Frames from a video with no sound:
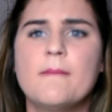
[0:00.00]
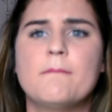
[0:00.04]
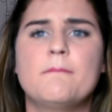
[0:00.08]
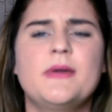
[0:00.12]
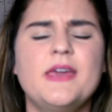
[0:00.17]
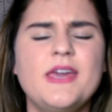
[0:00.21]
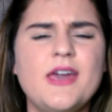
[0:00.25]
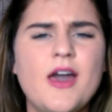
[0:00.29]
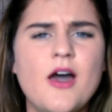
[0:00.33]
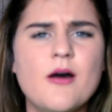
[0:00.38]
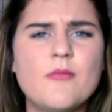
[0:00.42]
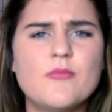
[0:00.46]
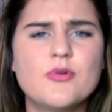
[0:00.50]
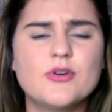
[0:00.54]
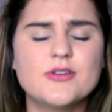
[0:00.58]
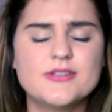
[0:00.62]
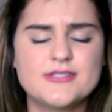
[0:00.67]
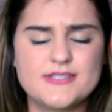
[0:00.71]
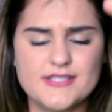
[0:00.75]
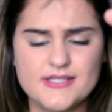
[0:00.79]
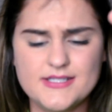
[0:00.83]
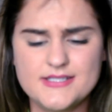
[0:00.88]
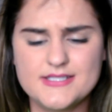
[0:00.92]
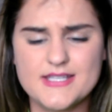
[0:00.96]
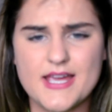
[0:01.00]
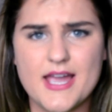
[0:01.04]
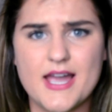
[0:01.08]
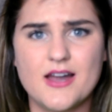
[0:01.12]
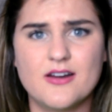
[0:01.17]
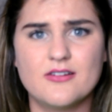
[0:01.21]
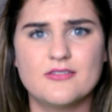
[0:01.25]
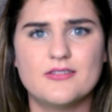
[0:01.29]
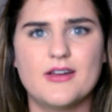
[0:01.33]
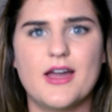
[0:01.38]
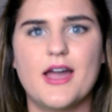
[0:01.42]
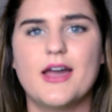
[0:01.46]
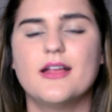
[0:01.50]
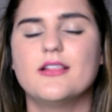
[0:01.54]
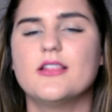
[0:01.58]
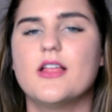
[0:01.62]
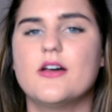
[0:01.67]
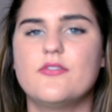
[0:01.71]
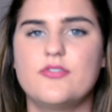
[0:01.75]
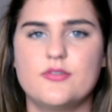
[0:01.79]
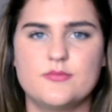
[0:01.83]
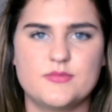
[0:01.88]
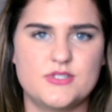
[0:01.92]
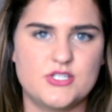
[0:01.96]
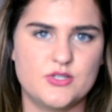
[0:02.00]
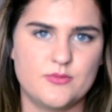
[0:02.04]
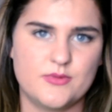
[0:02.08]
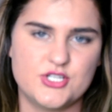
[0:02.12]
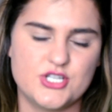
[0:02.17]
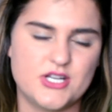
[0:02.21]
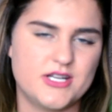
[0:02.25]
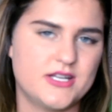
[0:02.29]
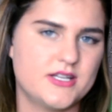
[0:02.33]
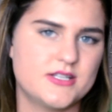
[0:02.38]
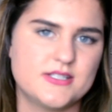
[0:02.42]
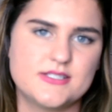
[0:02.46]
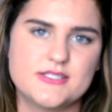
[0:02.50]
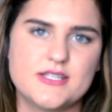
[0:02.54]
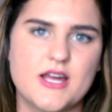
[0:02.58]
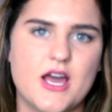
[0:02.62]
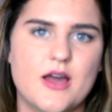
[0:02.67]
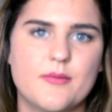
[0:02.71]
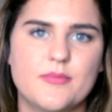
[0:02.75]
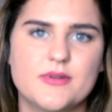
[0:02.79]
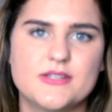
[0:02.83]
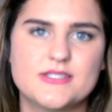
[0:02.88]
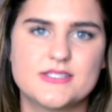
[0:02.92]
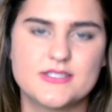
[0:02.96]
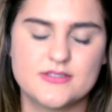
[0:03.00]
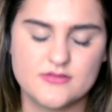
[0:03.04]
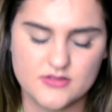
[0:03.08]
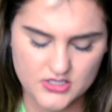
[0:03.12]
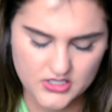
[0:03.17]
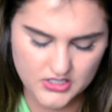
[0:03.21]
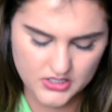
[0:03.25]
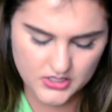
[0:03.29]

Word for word: be humble, sit down, I love him too much, I need to stop. It's,